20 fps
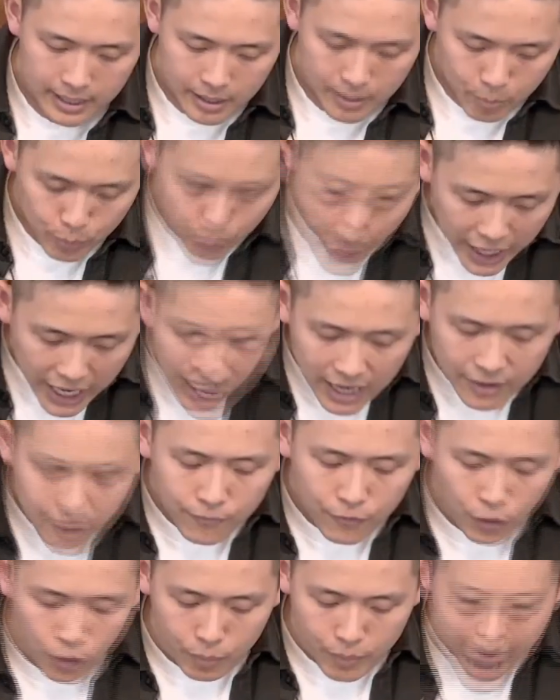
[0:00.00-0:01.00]
Pray
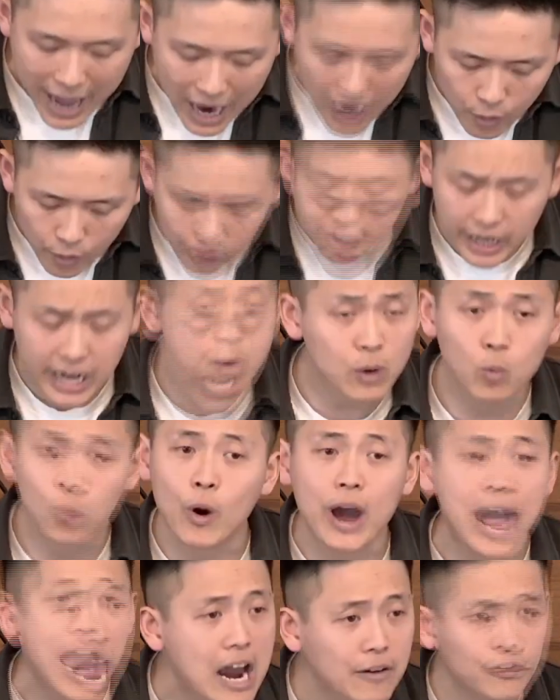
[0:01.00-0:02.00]
for power in
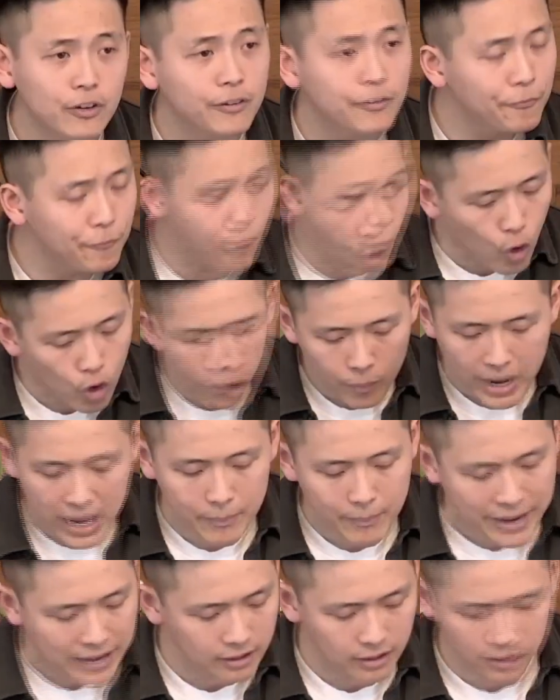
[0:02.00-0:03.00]
whatever form it
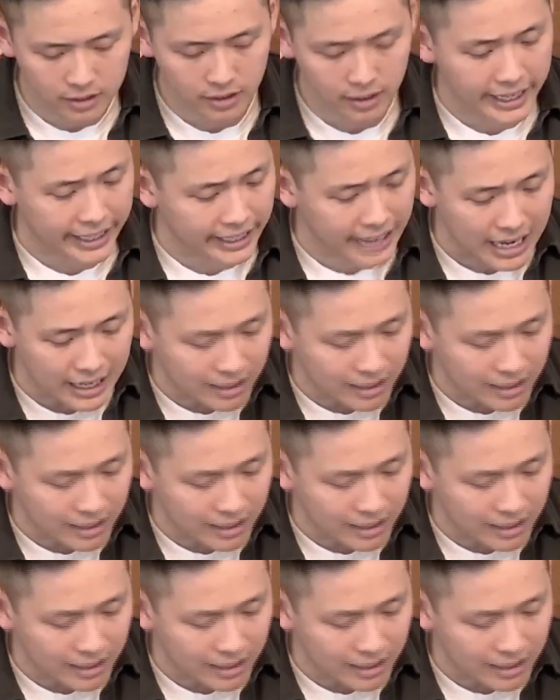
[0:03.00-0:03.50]
may look like.